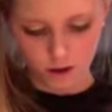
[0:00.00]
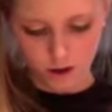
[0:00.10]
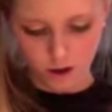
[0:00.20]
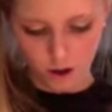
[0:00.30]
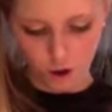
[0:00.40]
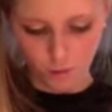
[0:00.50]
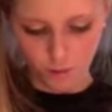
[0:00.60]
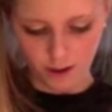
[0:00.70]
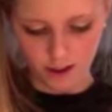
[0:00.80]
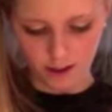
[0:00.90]
hoping
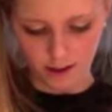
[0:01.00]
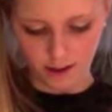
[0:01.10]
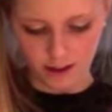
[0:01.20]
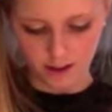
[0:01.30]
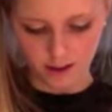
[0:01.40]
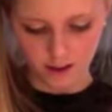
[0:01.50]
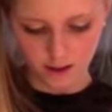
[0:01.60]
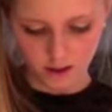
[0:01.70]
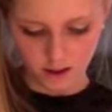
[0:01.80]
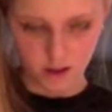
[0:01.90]
that that's
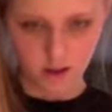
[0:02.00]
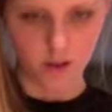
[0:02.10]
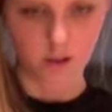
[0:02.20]
the